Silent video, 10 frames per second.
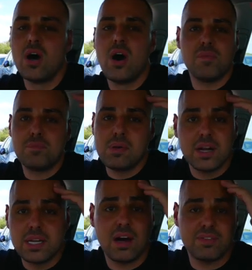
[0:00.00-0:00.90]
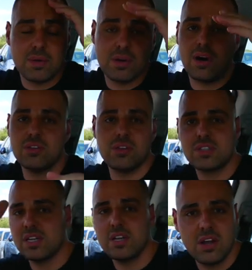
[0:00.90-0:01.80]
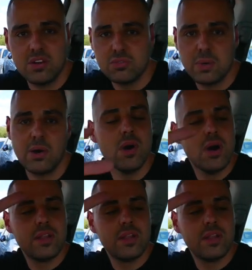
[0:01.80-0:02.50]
I bloody love them cars, like I said earlier as well.